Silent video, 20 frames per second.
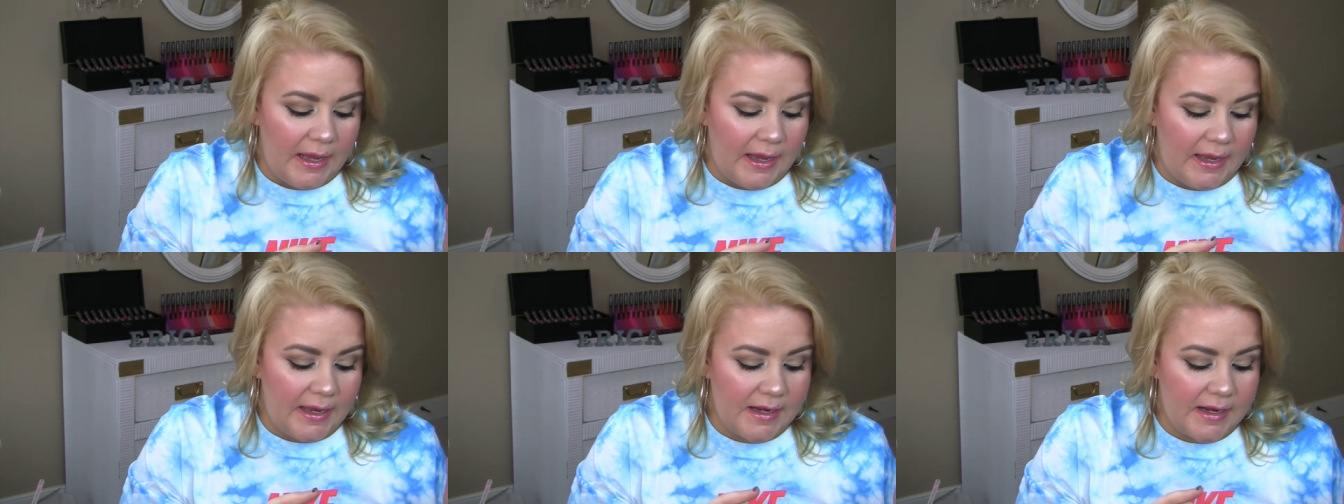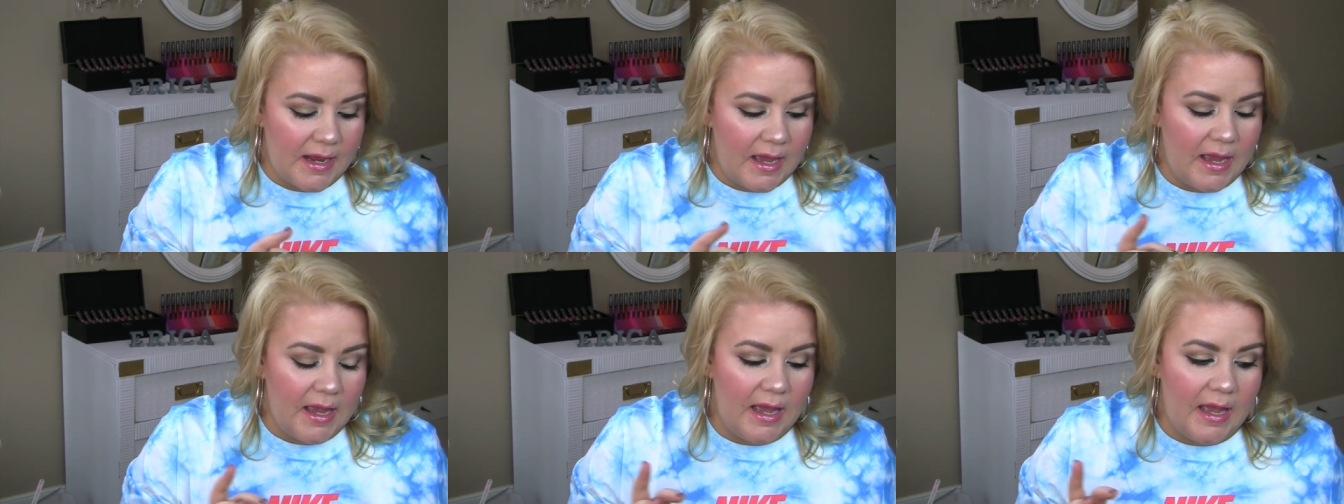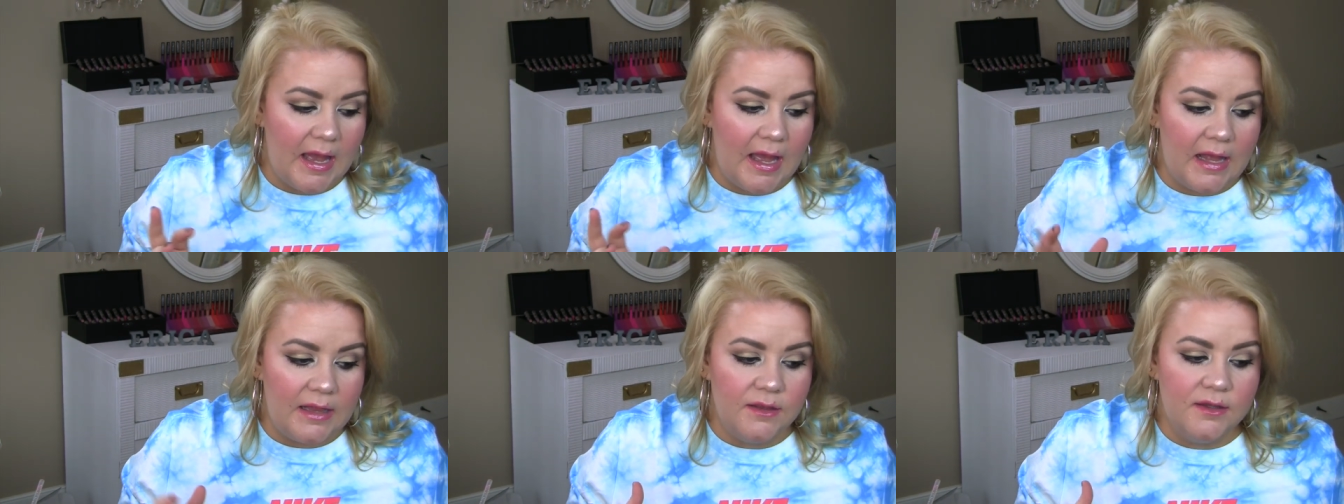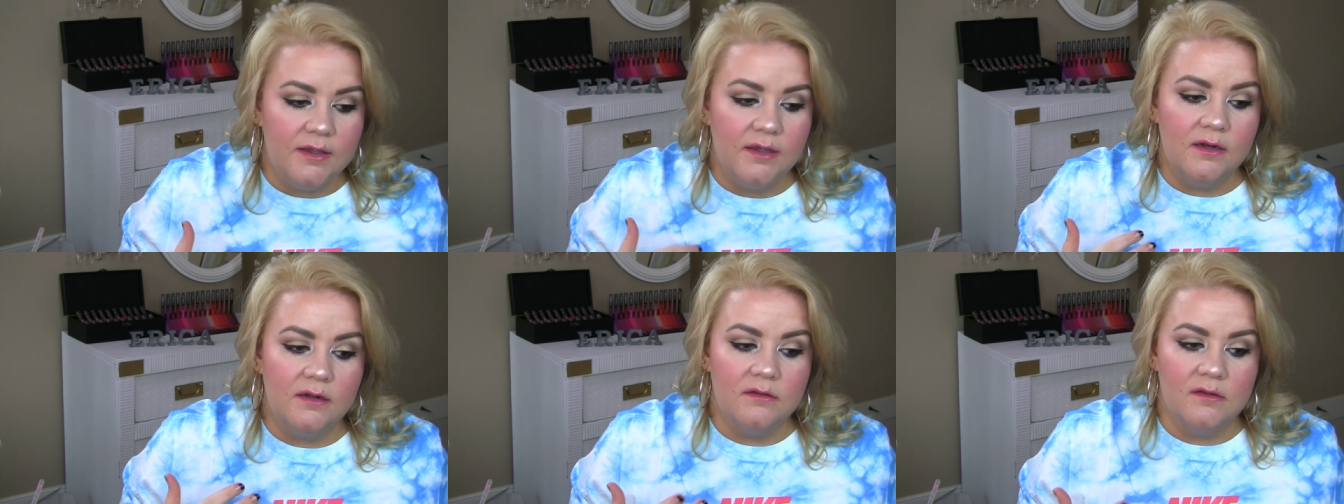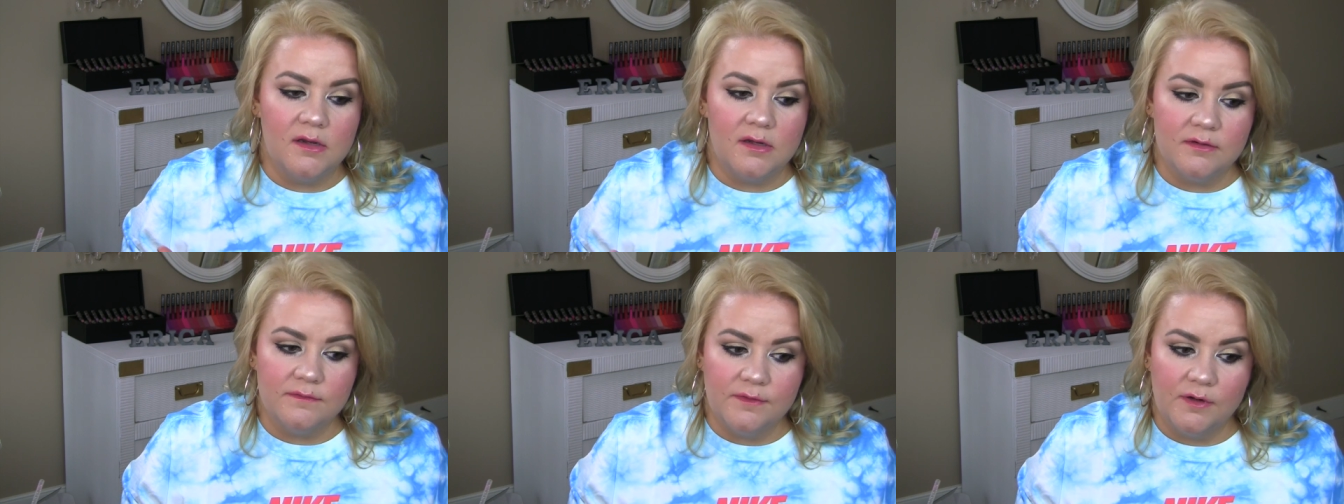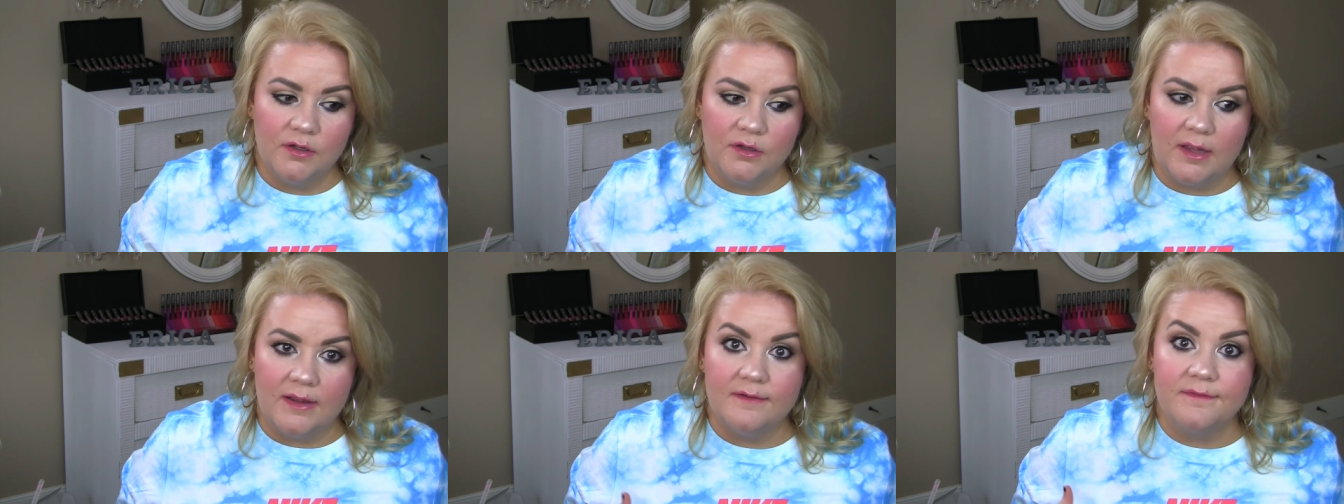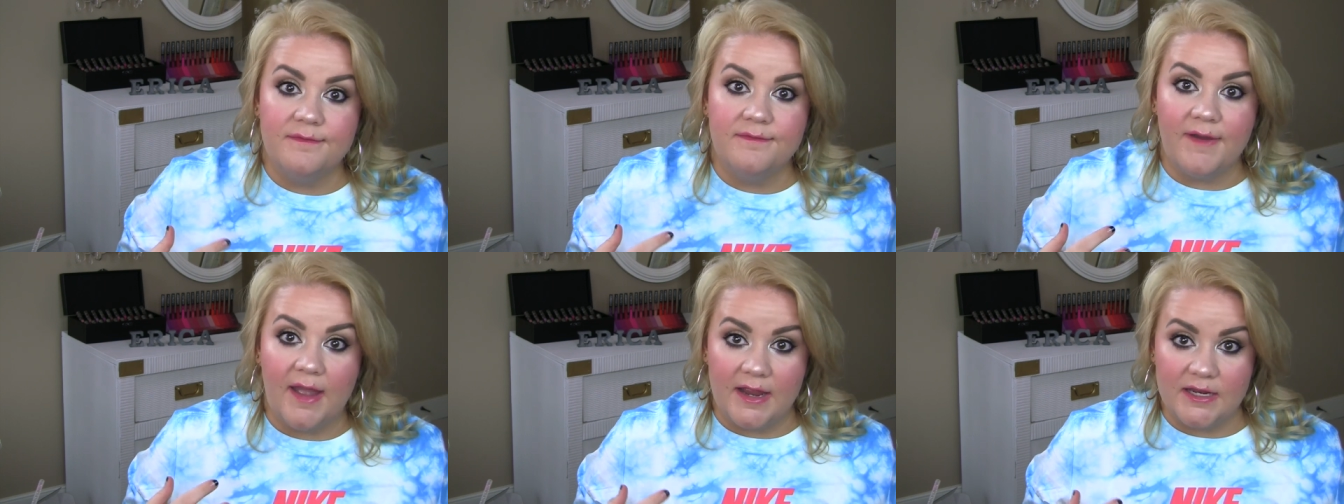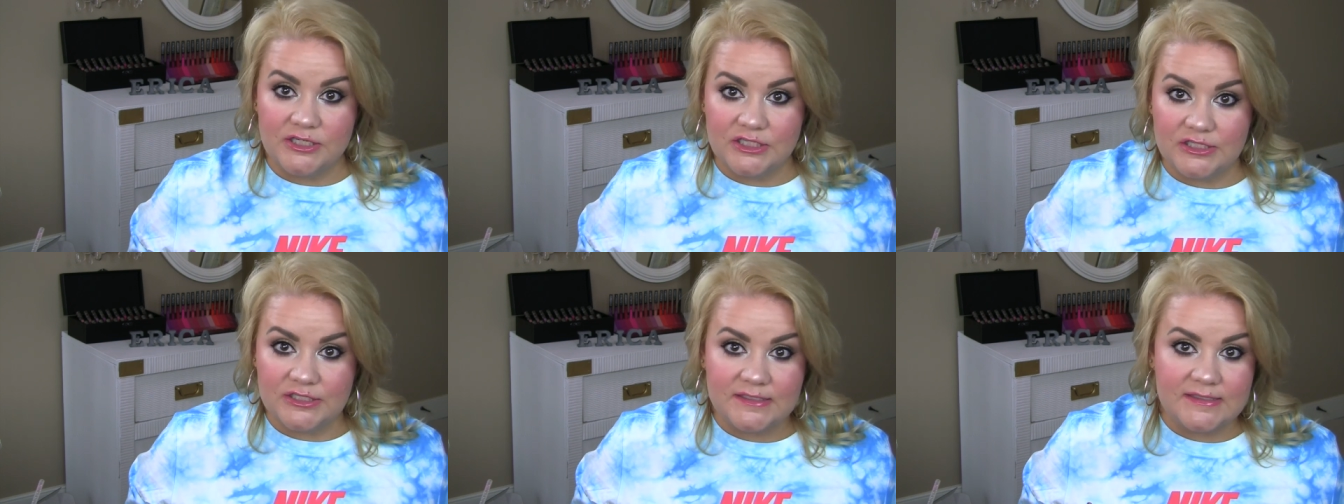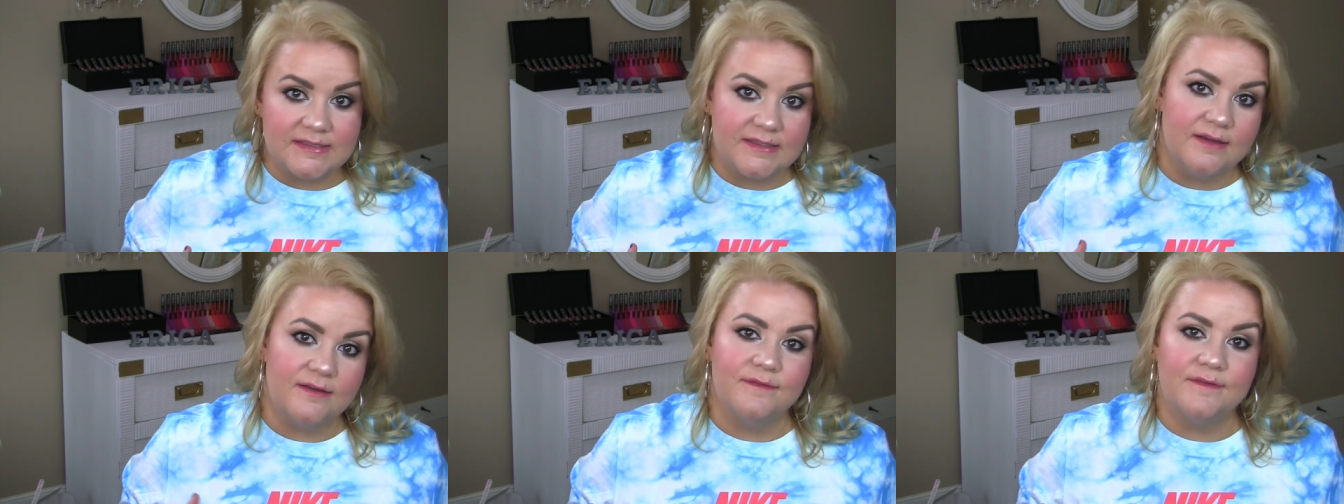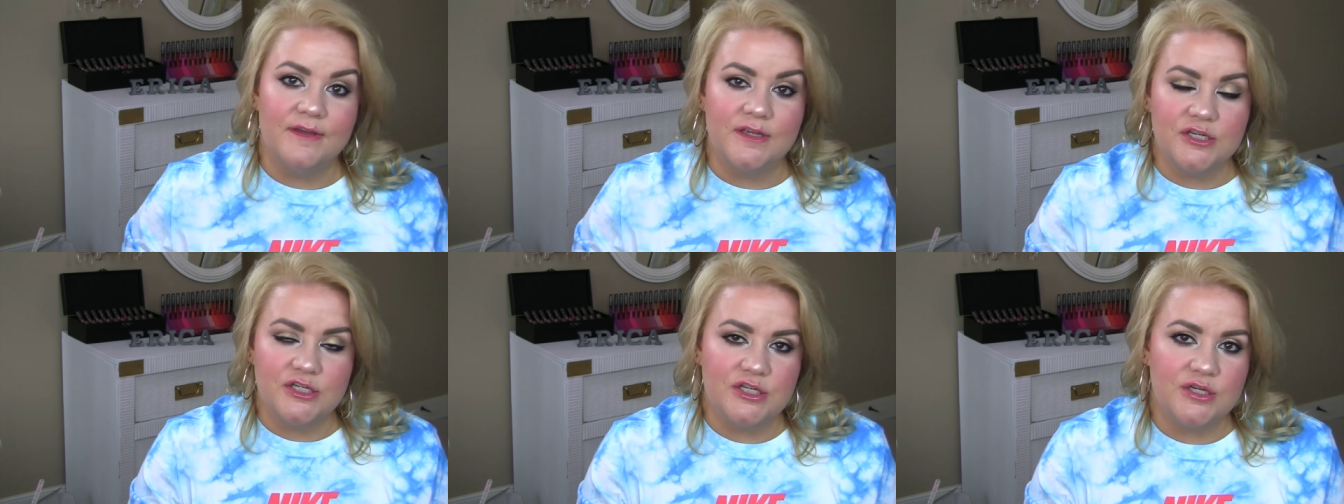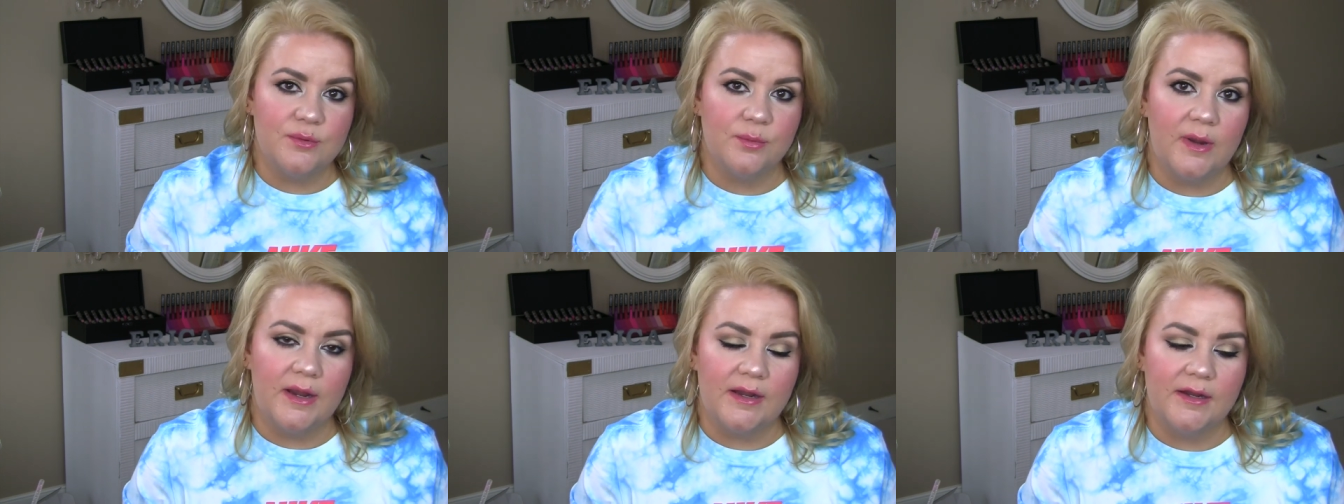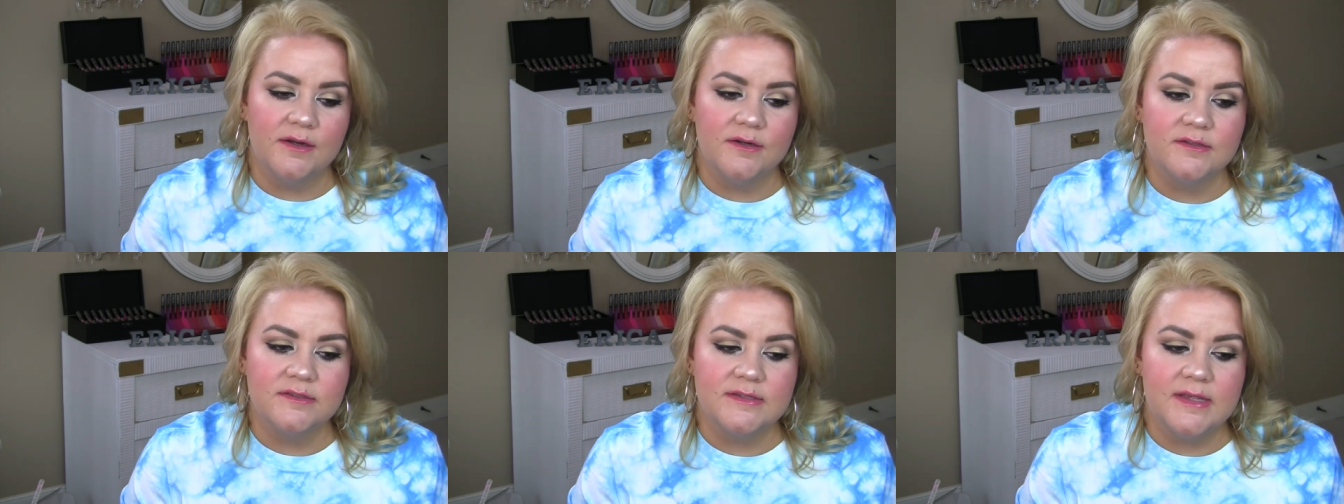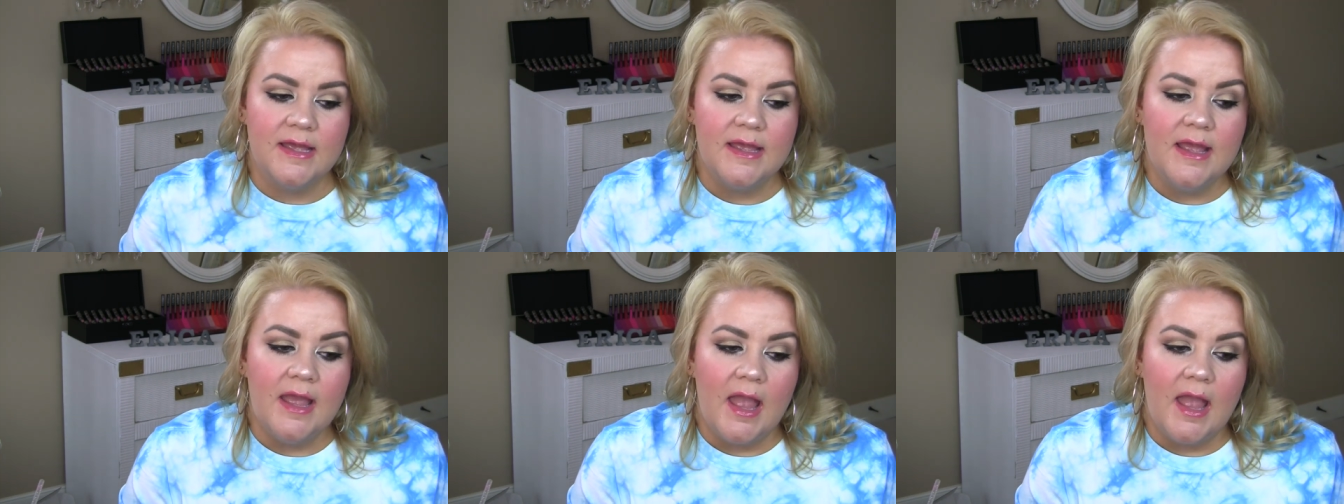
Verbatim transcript: And I look at a lot of her like fashion stuff that she wears